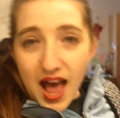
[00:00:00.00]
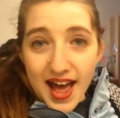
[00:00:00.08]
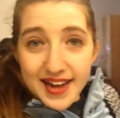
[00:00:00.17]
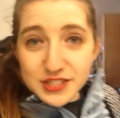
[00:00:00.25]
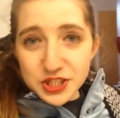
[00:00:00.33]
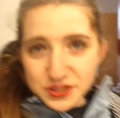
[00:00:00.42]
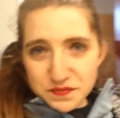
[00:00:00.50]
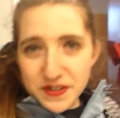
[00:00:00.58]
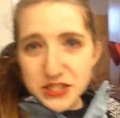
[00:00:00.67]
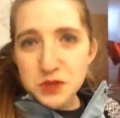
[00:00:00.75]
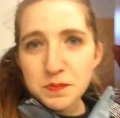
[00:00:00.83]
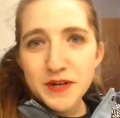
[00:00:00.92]
I just
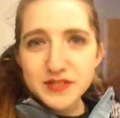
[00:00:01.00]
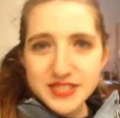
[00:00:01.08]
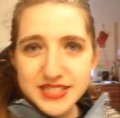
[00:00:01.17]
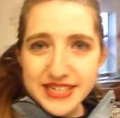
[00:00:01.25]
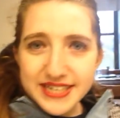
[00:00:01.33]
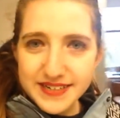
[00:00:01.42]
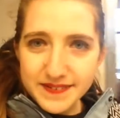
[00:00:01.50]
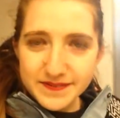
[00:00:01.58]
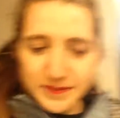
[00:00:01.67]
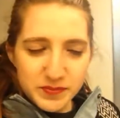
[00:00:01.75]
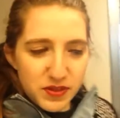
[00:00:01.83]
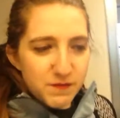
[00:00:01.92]
finished posting
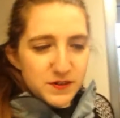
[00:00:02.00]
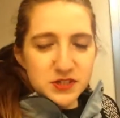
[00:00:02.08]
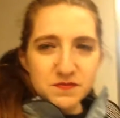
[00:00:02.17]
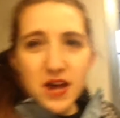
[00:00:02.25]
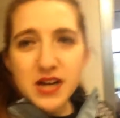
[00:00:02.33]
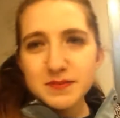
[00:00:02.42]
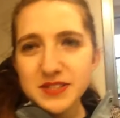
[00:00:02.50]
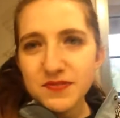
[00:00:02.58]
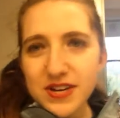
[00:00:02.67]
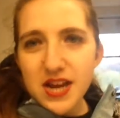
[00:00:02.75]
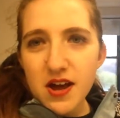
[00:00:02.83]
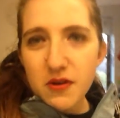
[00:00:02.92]
the first Vlogmas
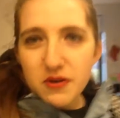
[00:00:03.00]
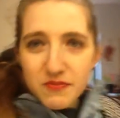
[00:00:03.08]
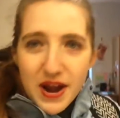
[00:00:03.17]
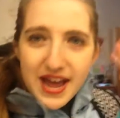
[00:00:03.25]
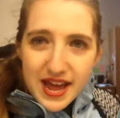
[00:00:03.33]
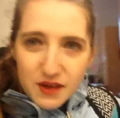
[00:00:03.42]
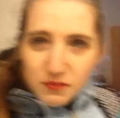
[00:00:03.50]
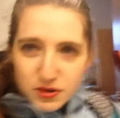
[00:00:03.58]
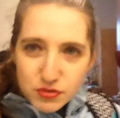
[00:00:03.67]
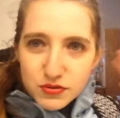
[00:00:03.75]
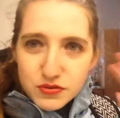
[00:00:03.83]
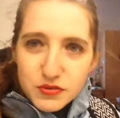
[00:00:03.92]
video. Hooray!
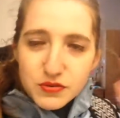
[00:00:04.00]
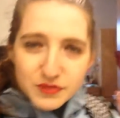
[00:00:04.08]
Woohoo!